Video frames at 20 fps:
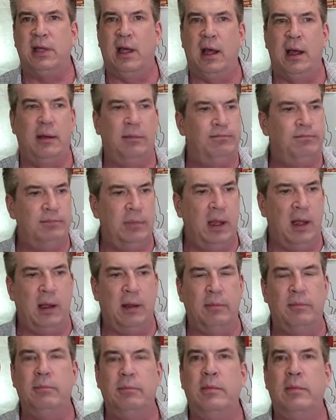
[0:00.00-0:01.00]
Uh,
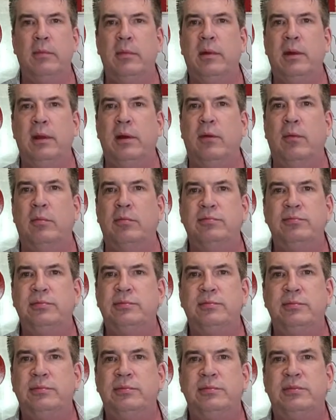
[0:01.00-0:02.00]
uh, you know,
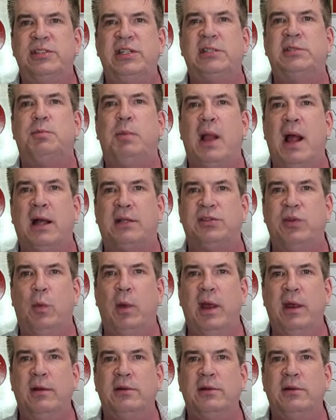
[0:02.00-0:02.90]
six blocks away.